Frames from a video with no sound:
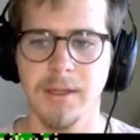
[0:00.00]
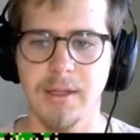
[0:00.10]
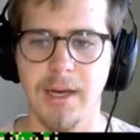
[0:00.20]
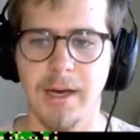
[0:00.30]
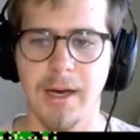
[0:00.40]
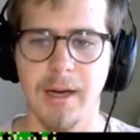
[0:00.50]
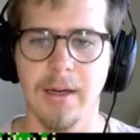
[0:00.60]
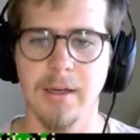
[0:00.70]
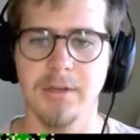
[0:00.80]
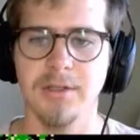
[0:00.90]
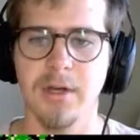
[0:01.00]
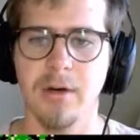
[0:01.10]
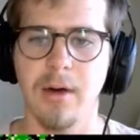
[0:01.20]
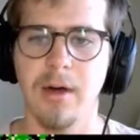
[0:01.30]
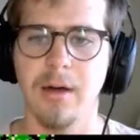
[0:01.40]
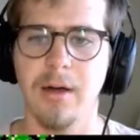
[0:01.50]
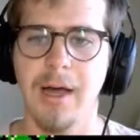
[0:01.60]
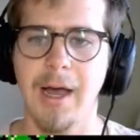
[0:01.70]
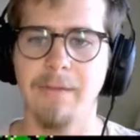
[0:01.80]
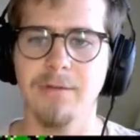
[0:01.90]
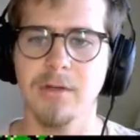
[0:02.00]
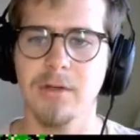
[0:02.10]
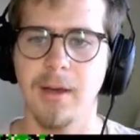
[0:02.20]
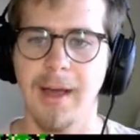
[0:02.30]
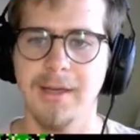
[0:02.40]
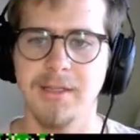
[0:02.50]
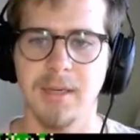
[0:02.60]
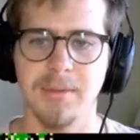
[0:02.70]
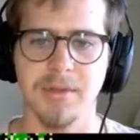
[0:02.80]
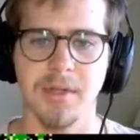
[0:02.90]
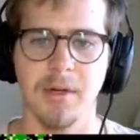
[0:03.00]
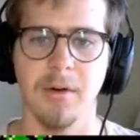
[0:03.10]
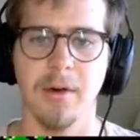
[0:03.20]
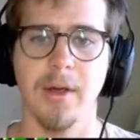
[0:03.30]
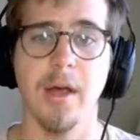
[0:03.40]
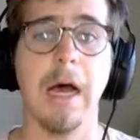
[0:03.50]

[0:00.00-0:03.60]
yeah. So, after last episode,